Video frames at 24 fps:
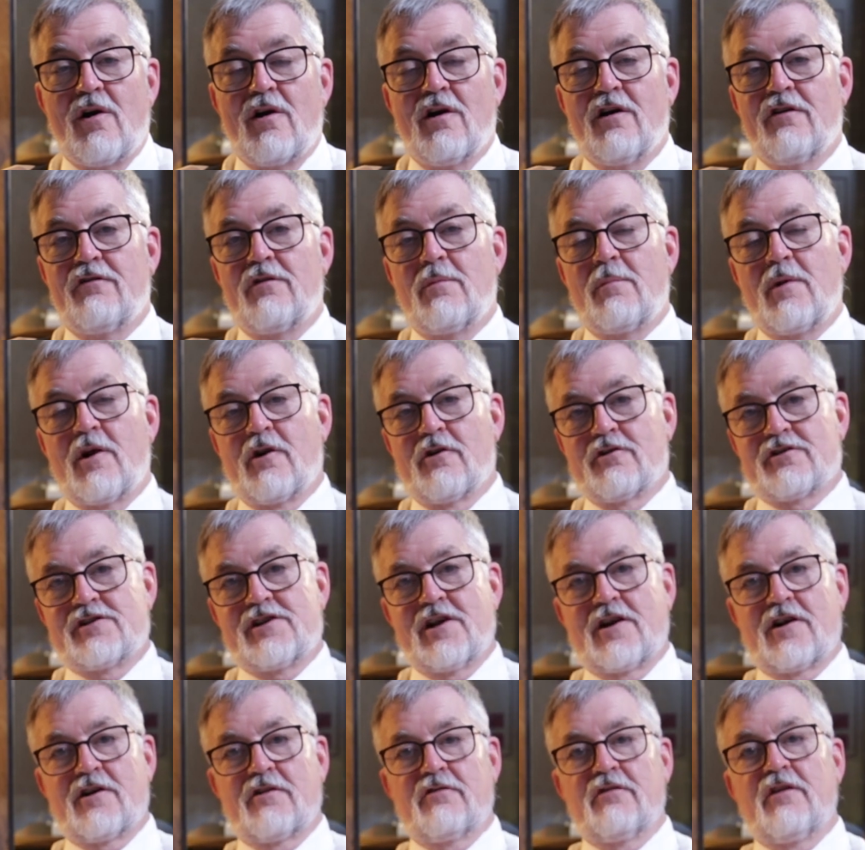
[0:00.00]
of the marital
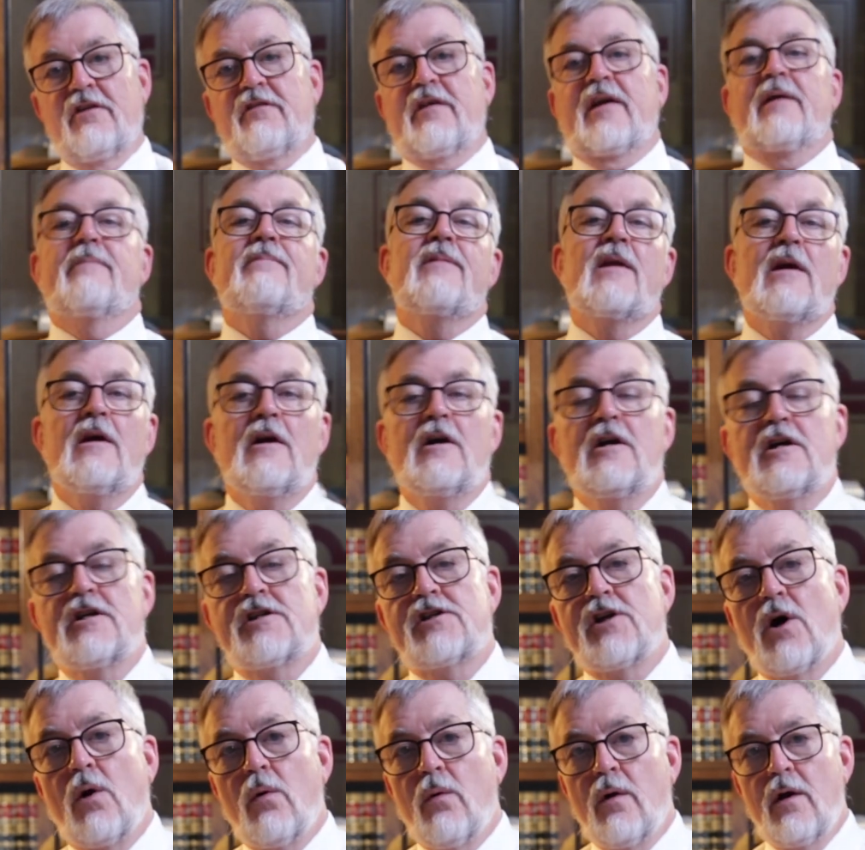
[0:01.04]
standard of living.
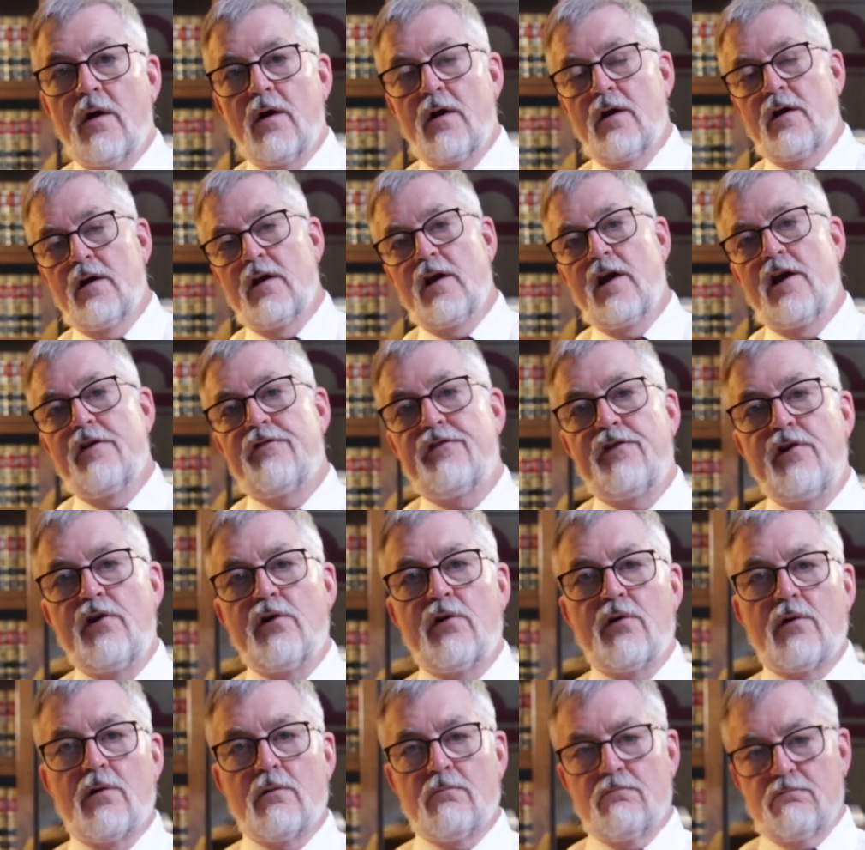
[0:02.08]
So if
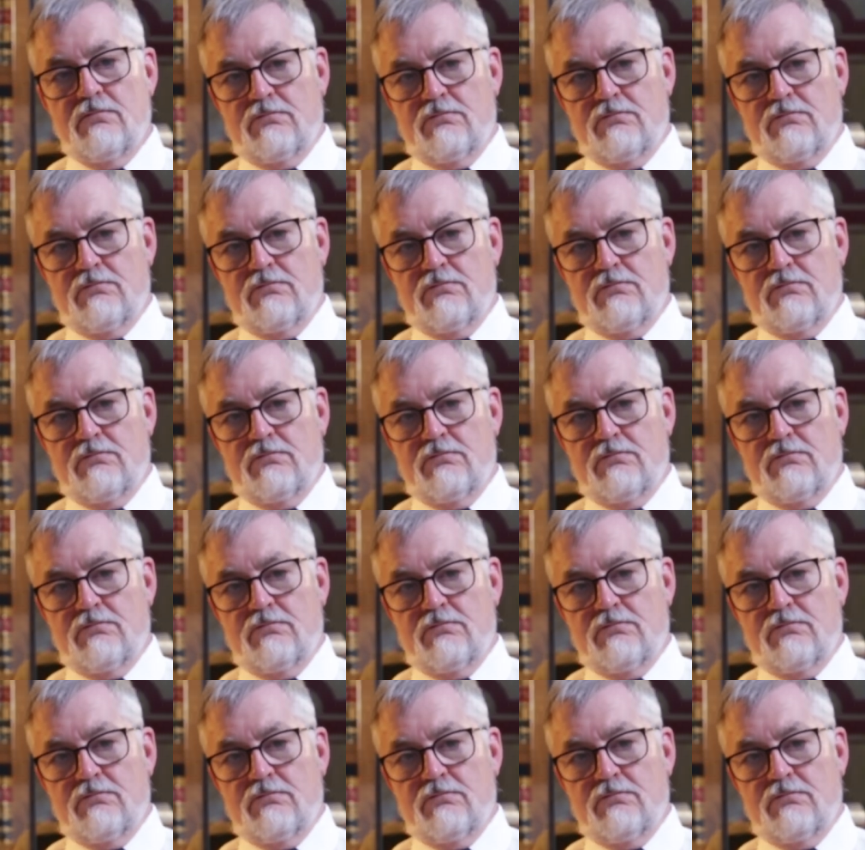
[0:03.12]
you're